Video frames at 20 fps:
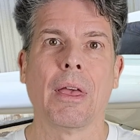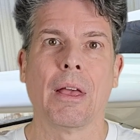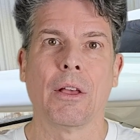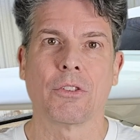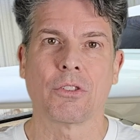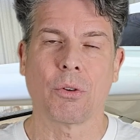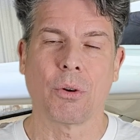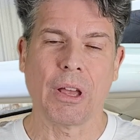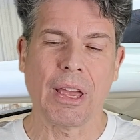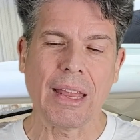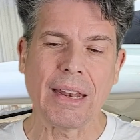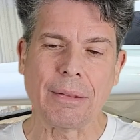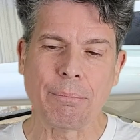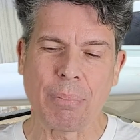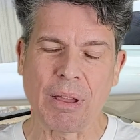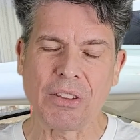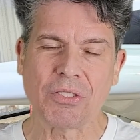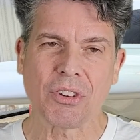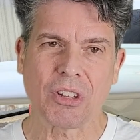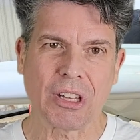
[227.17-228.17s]
So it
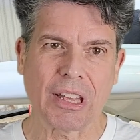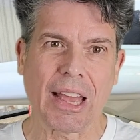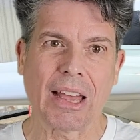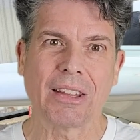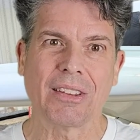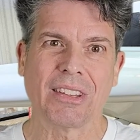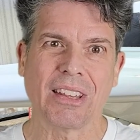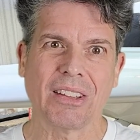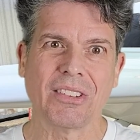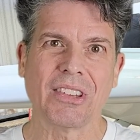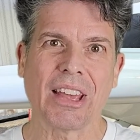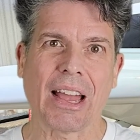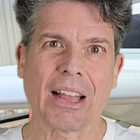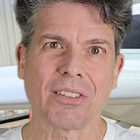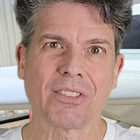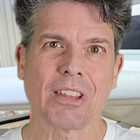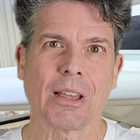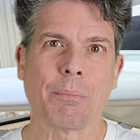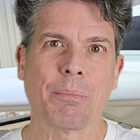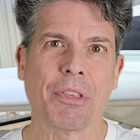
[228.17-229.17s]
basically has the exact
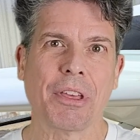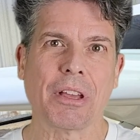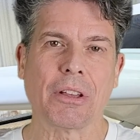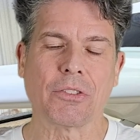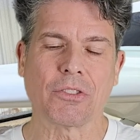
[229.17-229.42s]
same thing.